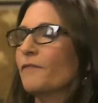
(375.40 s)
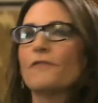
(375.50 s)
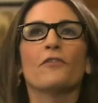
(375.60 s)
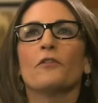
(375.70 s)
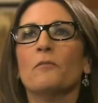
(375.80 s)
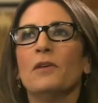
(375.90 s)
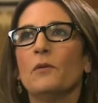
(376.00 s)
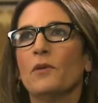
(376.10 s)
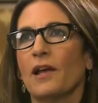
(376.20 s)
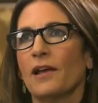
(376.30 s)
For
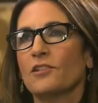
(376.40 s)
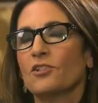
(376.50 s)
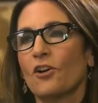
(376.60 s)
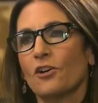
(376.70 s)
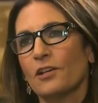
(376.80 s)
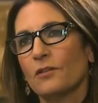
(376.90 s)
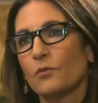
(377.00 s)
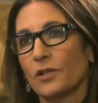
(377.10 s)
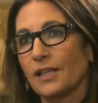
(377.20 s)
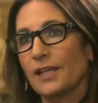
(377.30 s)
me, when I started
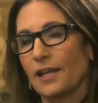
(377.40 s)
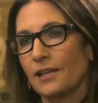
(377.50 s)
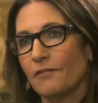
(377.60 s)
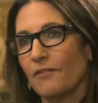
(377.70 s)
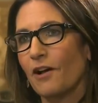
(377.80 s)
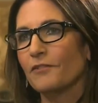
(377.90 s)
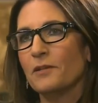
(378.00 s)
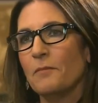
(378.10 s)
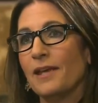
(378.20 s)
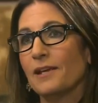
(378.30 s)
really getting
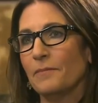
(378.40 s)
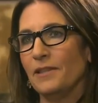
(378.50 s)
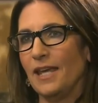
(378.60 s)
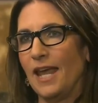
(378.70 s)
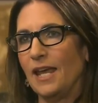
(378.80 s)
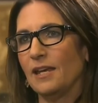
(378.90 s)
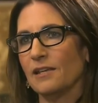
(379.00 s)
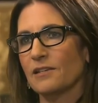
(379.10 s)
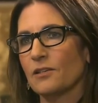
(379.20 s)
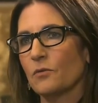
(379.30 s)
involved in makeup in the
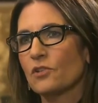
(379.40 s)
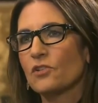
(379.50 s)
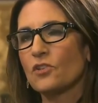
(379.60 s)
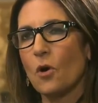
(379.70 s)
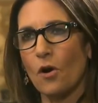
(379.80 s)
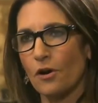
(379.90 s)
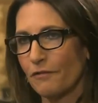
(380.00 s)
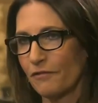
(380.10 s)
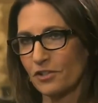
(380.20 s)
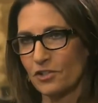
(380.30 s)
80s, it was so
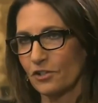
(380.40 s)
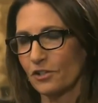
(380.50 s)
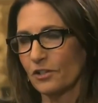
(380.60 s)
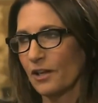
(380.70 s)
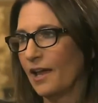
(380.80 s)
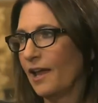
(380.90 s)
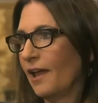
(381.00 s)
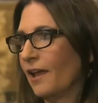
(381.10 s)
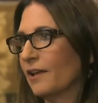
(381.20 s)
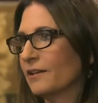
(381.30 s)
artificial
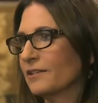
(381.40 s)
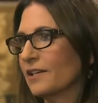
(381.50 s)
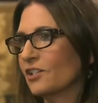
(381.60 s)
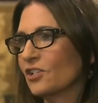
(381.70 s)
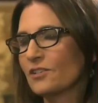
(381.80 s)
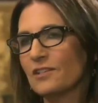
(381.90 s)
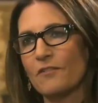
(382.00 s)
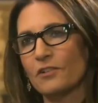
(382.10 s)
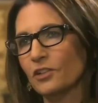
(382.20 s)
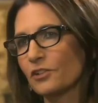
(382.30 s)
and it just
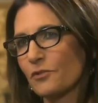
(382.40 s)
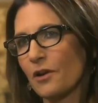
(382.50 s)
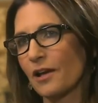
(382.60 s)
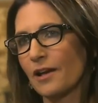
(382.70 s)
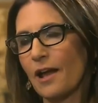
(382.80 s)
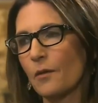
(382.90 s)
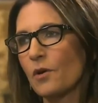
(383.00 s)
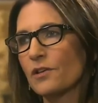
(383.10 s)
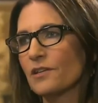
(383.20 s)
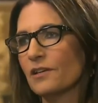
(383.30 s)
never looked right. I
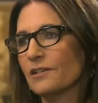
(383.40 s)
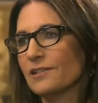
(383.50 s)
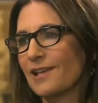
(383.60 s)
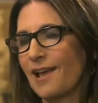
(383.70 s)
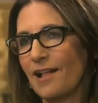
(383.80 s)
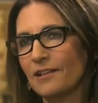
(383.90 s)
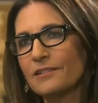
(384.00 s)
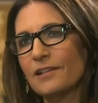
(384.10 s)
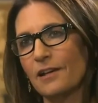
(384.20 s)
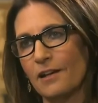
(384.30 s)
wasn't
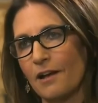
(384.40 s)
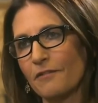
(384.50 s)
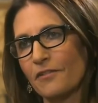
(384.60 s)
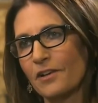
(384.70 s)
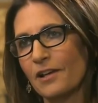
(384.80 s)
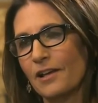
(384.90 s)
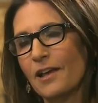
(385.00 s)
talented enough